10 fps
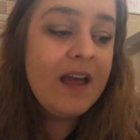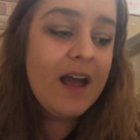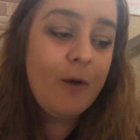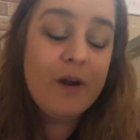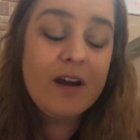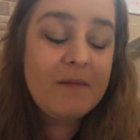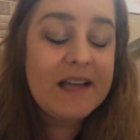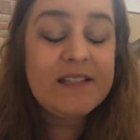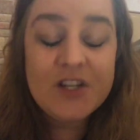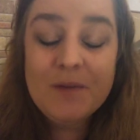and we are going to make
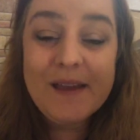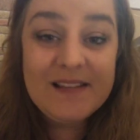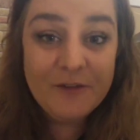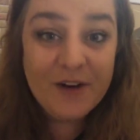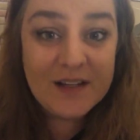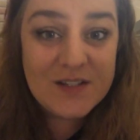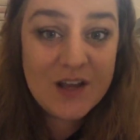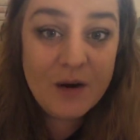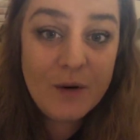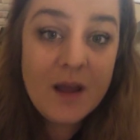such a big difference.
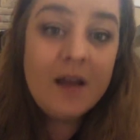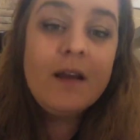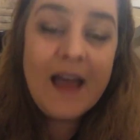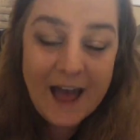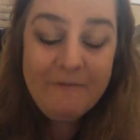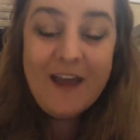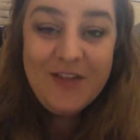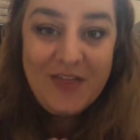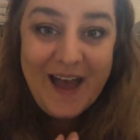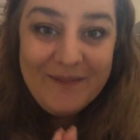So have faith
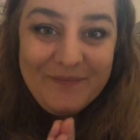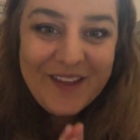in that.